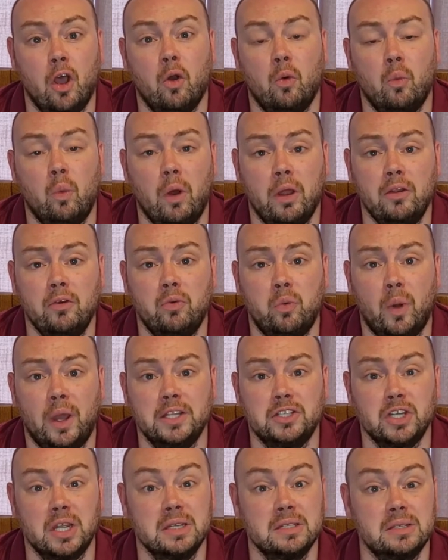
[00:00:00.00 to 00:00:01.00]
One of
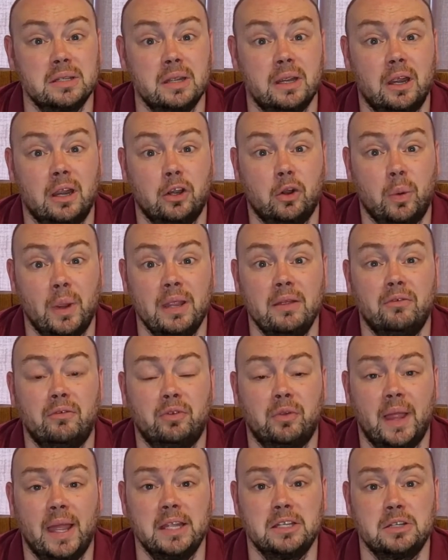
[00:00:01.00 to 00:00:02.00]
which is they are quite
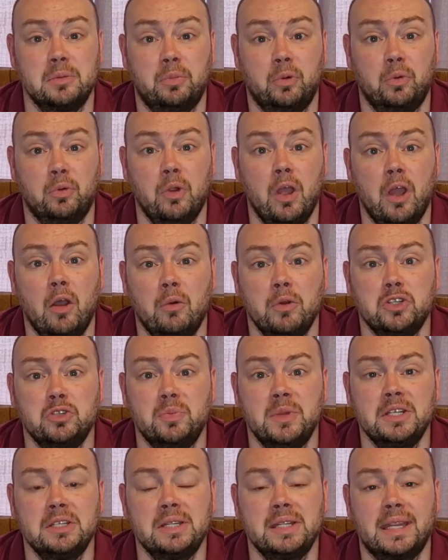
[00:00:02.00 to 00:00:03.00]
flexible, which
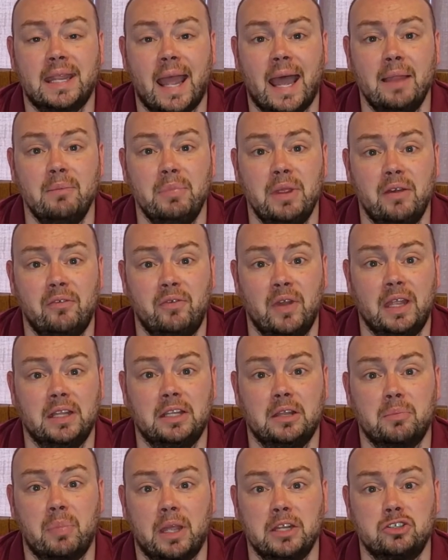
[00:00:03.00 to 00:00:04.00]
means they can be
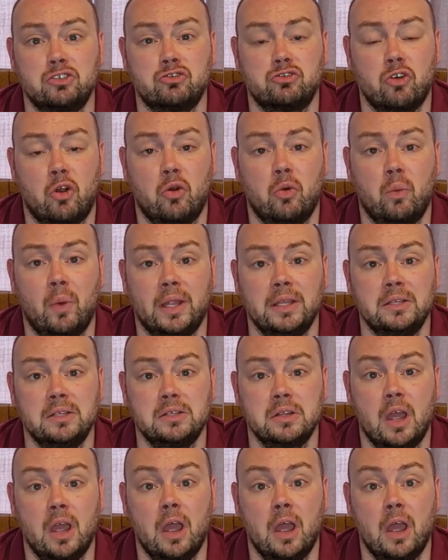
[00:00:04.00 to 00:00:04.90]
affected by strong winds,